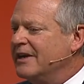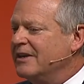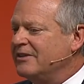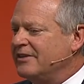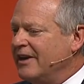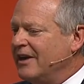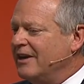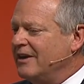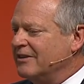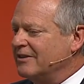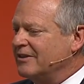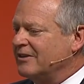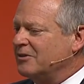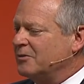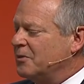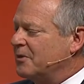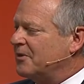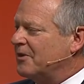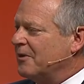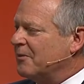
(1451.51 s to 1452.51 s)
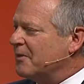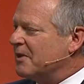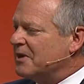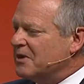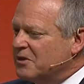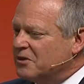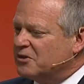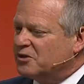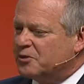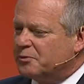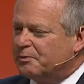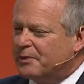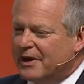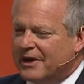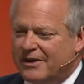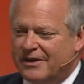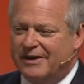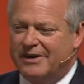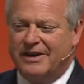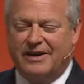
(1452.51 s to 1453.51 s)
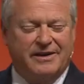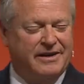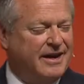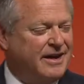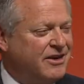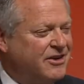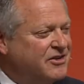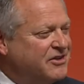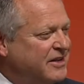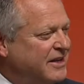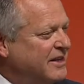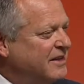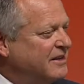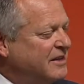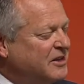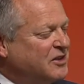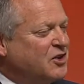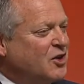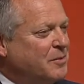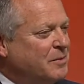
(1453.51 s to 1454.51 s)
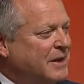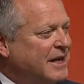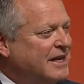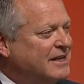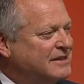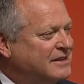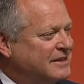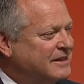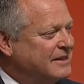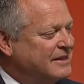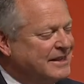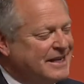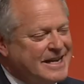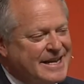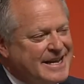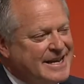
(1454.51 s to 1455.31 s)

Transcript: challenges with a renewed spirit and energy and determination.